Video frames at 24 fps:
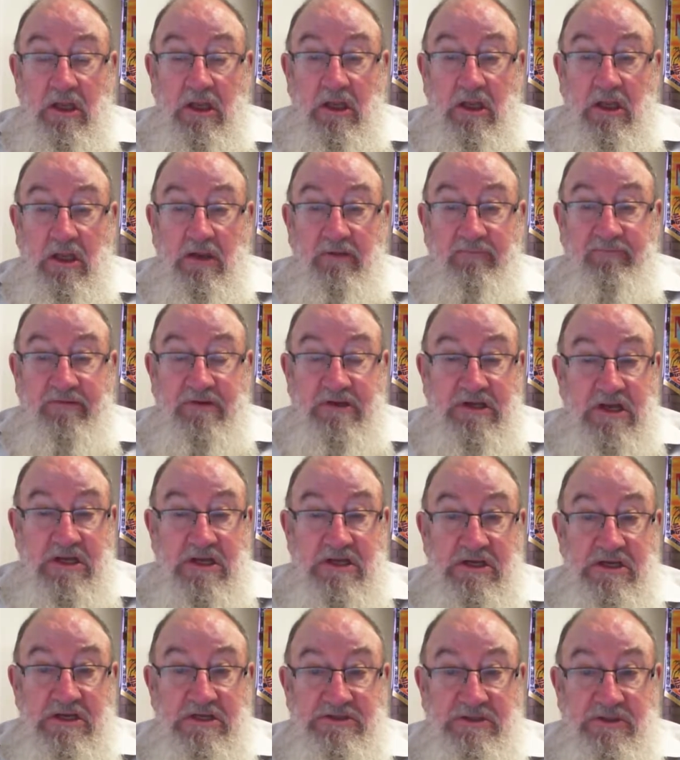for 10
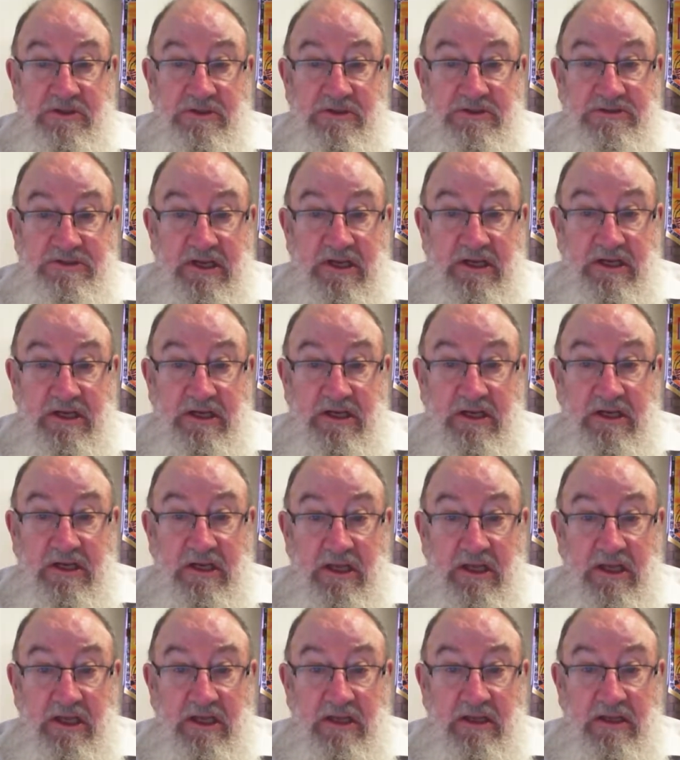years I was in
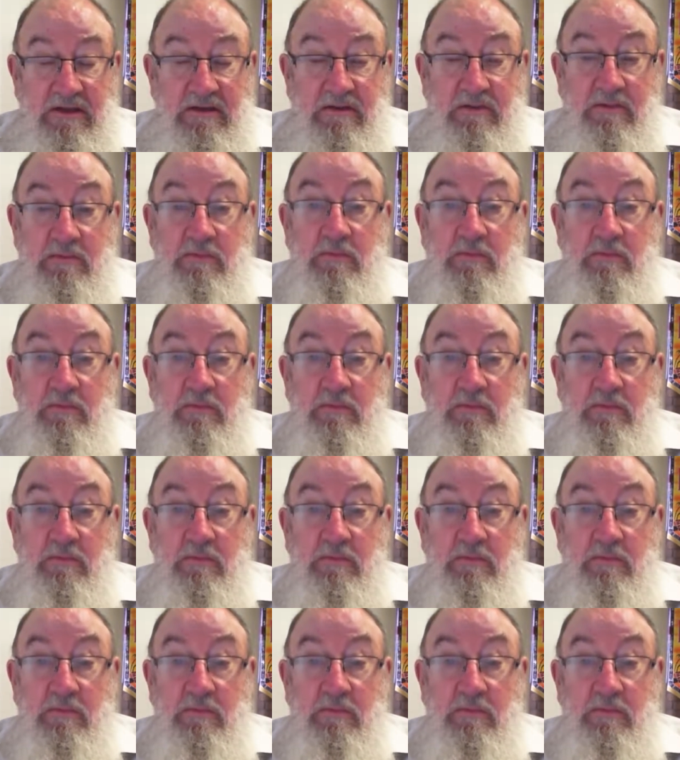a